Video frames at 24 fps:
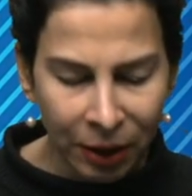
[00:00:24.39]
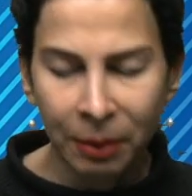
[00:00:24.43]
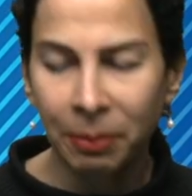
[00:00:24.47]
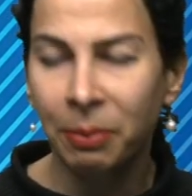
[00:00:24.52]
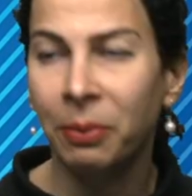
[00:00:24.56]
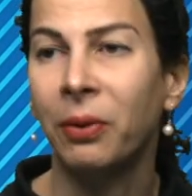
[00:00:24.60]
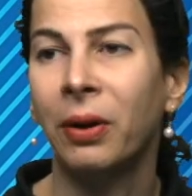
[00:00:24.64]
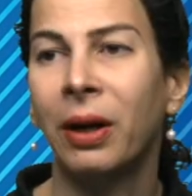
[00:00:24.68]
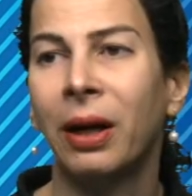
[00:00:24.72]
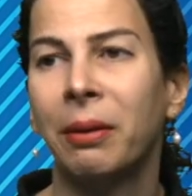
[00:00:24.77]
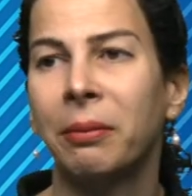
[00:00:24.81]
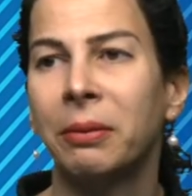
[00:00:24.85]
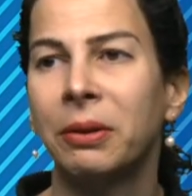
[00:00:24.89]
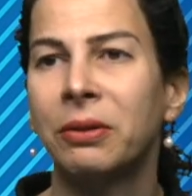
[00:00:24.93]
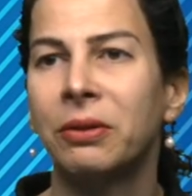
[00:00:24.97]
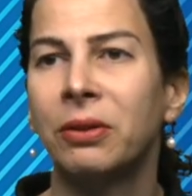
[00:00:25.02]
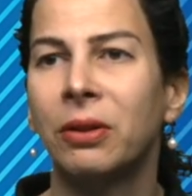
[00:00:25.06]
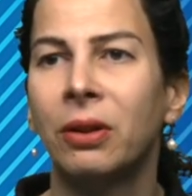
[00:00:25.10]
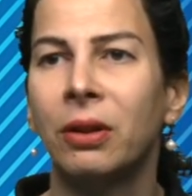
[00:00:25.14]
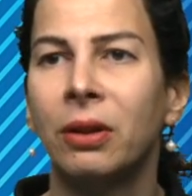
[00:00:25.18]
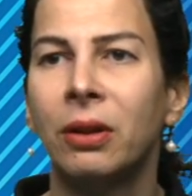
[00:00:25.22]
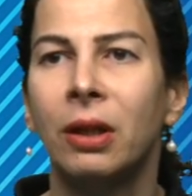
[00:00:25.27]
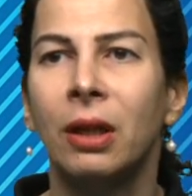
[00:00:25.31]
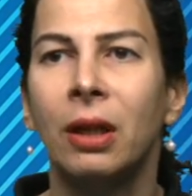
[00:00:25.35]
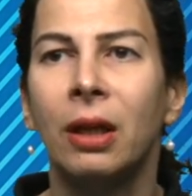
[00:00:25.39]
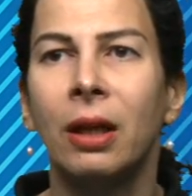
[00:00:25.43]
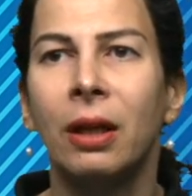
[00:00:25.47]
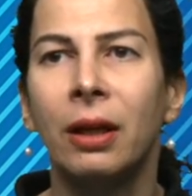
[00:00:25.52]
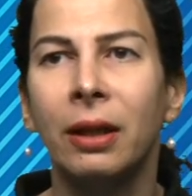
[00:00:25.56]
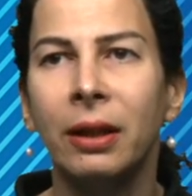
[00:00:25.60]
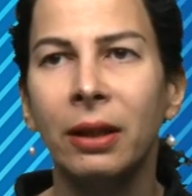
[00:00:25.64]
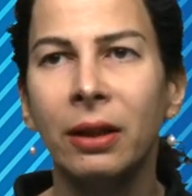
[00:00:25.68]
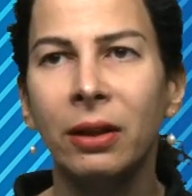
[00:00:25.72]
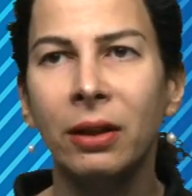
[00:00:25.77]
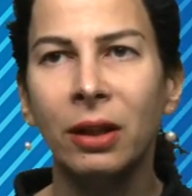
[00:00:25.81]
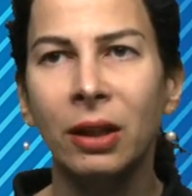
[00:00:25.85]
a parameter.
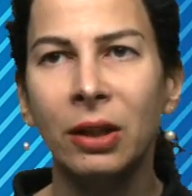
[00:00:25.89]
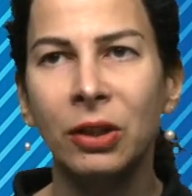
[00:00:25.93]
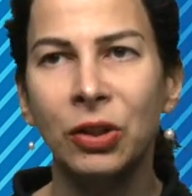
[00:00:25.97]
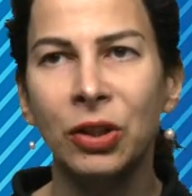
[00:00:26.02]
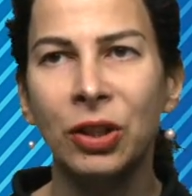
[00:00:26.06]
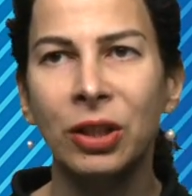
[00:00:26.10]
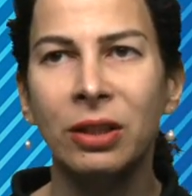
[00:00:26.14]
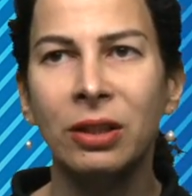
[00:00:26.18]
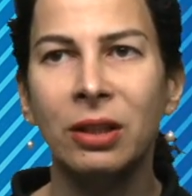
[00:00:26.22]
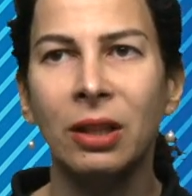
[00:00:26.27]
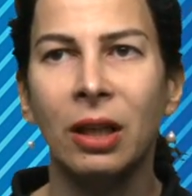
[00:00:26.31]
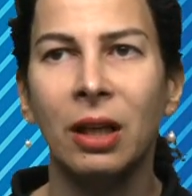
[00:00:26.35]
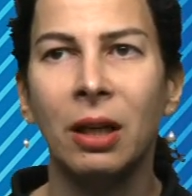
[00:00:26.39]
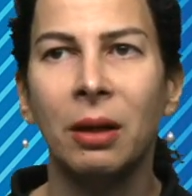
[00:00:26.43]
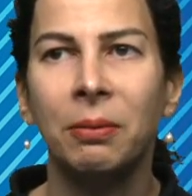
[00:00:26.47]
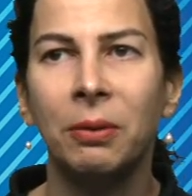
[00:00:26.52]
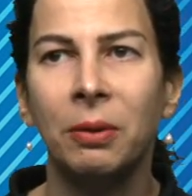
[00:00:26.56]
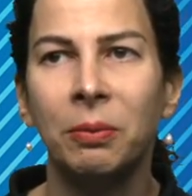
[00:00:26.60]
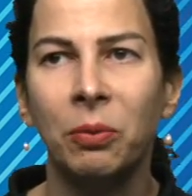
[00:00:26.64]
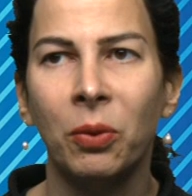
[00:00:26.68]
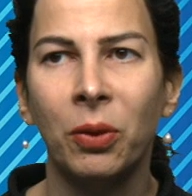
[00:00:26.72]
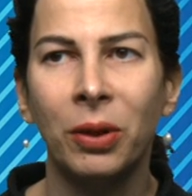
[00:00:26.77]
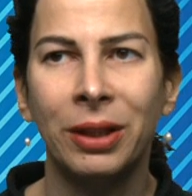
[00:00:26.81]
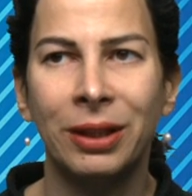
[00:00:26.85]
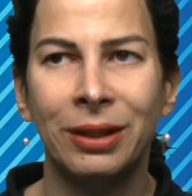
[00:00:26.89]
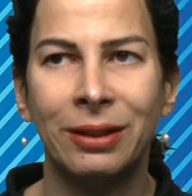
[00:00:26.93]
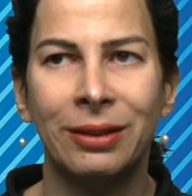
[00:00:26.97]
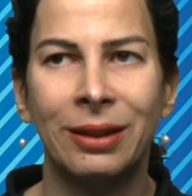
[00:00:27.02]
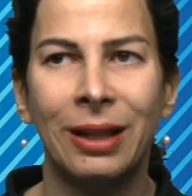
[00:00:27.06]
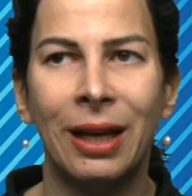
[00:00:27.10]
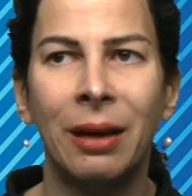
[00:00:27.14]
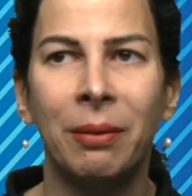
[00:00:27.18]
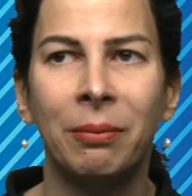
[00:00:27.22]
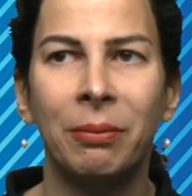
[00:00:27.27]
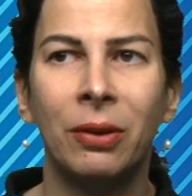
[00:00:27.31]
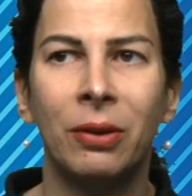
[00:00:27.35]
Here are just a couple more
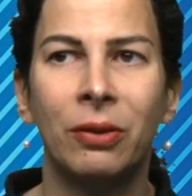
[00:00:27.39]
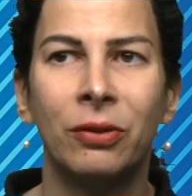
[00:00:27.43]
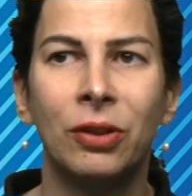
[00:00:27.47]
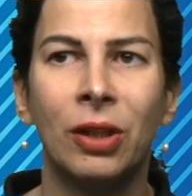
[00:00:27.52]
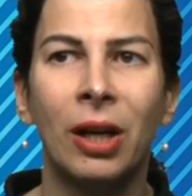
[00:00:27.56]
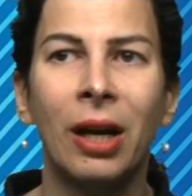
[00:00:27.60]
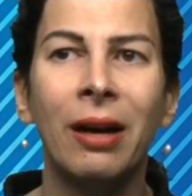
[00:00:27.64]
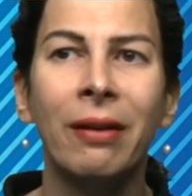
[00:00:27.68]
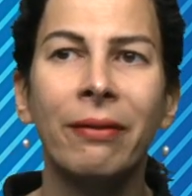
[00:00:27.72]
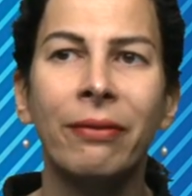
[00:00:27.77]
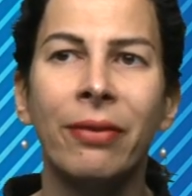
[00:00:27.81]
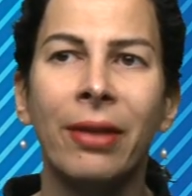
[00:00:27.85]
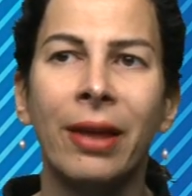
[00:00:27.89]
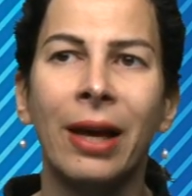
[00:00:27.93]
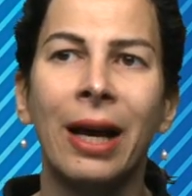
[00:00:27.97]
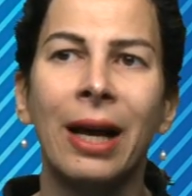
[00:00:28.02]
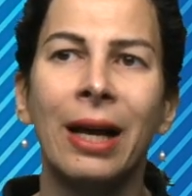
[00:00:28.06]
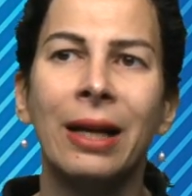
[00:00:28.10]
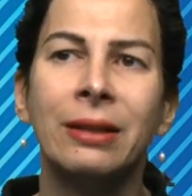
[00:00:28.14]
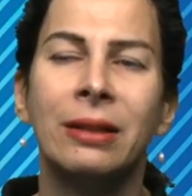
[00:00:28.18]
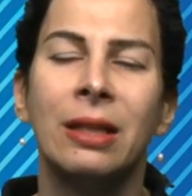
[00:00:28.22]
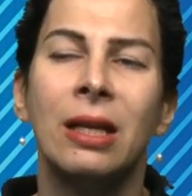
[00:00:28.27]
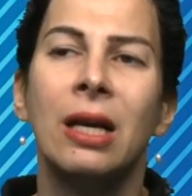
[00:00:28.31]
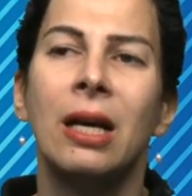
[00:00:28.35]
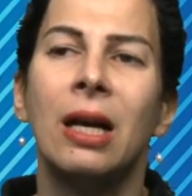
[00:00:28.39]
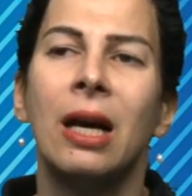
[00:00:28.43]
examples of that.